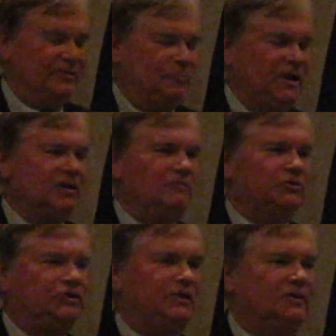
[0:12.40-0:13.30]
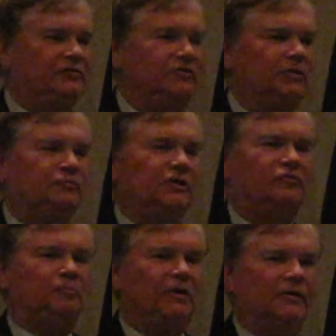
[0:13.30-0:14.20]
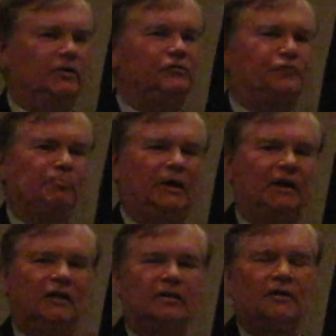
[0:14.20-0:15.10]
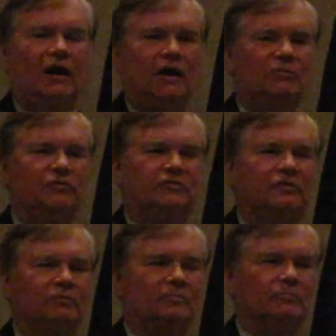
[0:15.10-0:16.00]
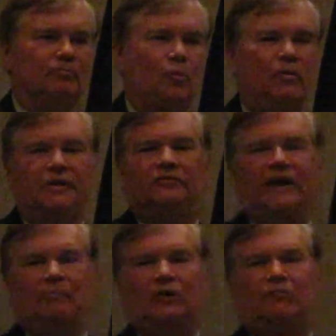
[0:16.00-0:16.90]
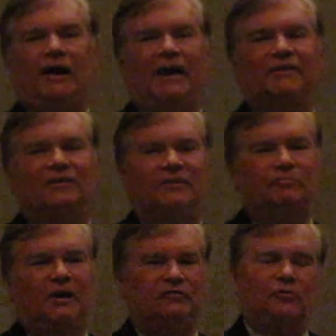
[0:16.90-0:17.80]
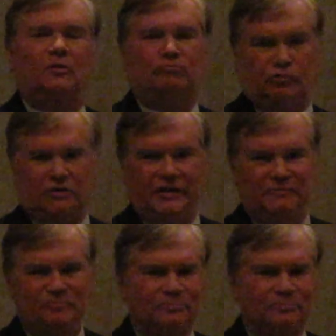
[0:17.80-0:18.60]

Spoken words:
Being in Virginia is a different experience for me. I was born a Democrat in a place called Brooklyn,